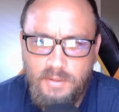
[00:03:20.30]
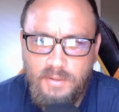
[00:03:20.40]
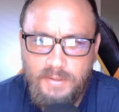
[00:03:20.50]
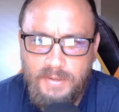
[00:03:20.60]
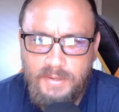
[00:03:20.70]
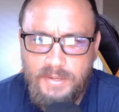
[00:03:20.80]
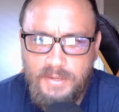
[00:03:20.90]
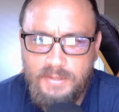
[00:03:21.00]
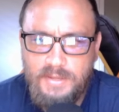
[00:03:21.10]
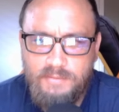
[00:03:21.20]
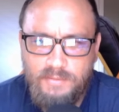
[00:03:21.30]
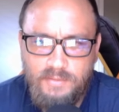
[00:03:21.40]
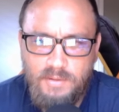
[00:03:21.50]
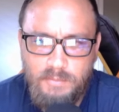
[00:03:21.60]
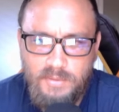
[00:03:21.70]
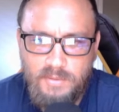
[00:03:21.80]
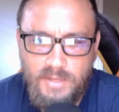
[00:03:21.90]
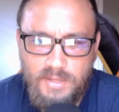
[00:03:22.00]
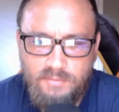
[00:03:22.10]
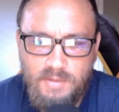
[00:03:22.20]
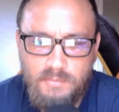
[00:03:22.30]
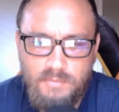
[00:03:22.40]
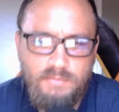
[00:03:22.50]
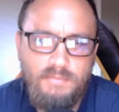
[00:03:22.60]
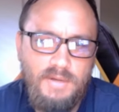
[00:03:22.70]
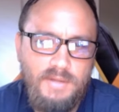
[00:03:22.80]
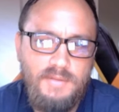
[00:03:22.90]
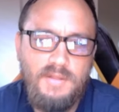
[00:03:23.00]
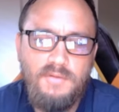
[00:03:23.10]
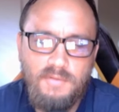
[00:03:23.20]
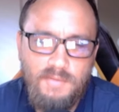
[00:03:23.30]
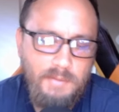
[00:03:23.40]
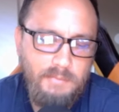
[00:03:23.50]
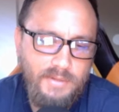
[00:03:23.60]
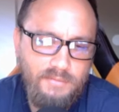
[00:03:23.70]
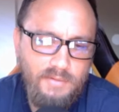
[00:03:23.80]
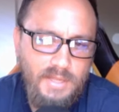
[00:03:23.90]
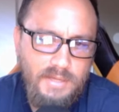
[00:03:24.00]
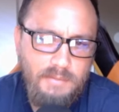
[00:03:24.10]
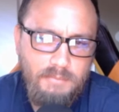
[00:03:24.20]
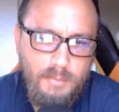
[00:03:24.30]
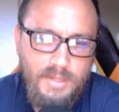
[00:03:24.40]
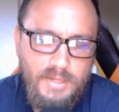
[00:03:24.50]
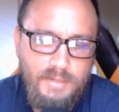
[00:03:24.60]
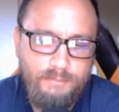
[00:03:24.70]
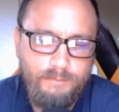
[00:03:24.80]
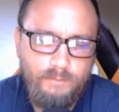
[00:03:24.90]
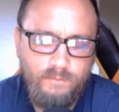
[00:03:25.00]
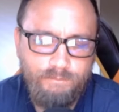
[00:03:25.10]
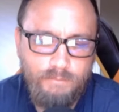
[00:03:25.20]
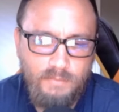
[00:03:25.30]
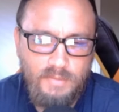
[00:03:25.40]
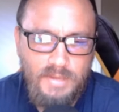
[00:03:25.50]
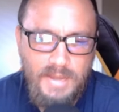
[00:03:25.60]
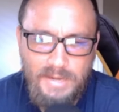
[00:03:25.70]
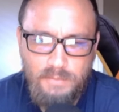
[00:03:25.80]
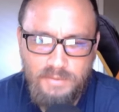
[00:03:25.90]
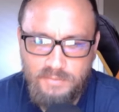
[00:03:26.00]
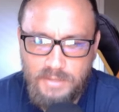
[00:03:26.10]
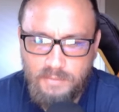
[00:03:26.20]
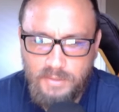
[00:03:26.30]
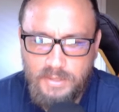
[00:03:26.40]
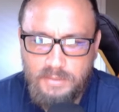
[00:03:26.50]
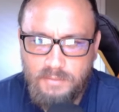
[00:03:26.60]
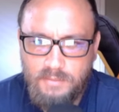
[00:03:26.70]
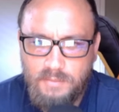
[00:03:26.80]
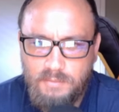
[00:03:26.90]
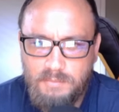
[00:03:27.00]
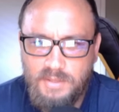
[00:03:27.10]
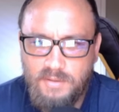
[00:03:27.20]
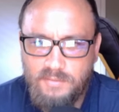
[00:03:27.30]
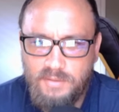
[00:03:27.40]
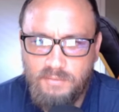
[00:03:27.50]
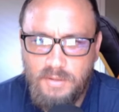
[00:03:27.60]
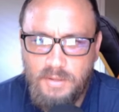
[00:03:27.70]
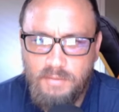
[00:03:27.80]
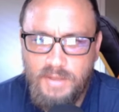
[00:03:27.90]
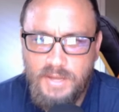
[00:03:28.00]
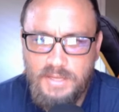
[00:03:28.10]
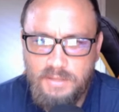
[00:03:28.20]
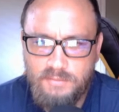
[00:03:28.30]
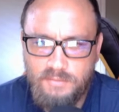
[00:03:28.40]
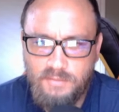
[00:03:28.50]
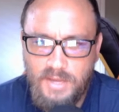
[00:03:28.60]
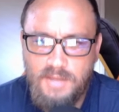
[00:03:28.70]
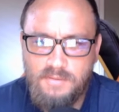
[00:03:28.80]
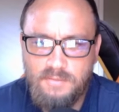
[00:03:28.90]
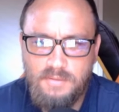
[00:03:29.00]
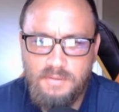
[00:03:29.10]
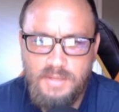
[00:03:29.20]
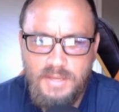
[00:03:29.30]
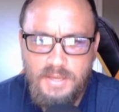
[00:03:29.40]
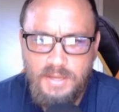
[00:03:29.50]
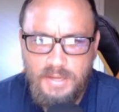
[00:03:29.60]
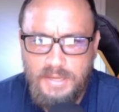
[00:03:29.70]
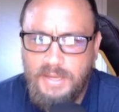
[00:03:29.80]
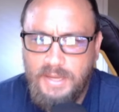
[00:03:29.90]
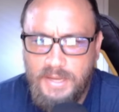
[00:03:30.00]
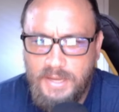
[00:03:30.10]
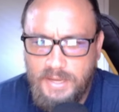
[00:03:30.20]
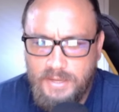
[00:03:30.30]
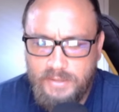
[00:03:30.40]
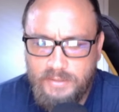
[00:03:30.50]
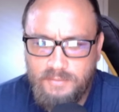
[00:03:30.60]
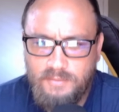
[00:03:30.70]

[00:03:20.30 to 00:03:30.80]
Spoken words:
And I think the computer likes that move. I think that's the top engine line, but I rejected it because I saw that he could just castle, and